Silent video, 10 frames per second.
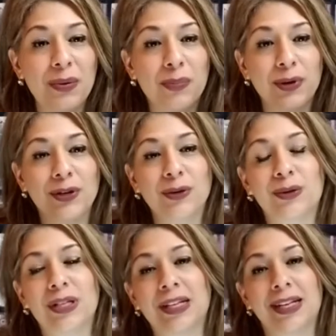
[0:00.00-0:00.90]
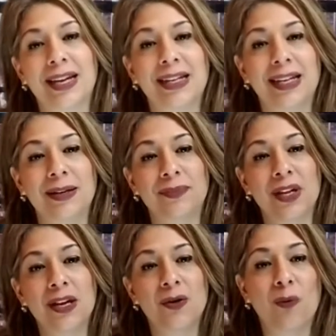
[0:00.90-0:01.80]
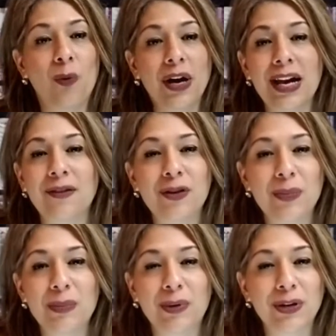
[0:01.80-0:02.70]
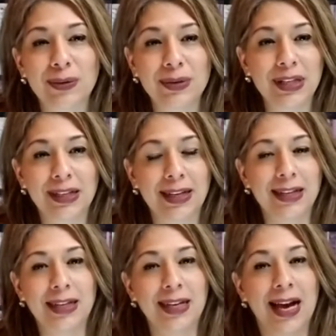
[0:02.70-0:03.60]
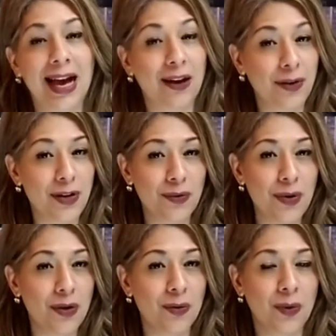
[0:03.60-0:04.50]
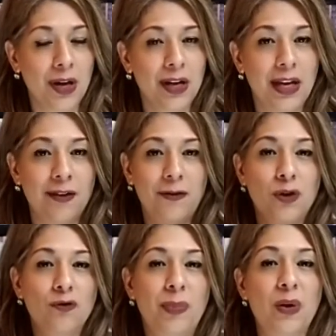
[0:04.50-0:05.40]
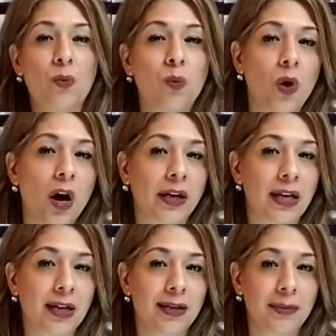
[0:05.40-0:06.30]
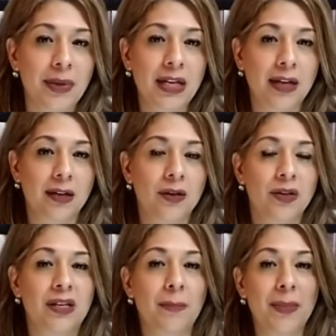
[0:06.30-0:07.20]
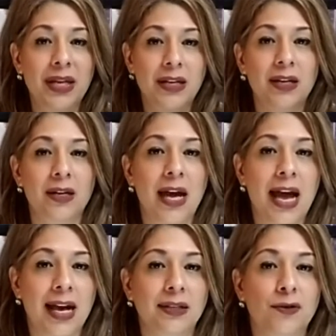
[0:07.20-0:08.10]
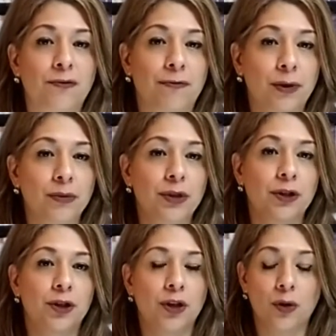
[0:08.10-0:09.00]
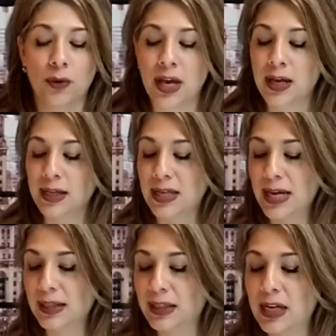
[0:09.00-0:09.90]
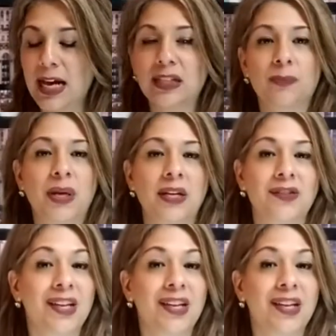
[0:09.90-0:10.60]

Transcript: producing lately? What have you been producing lately? How do you know if you've been walking in dominion? Dominion has fruit to show. Yes, it has peace.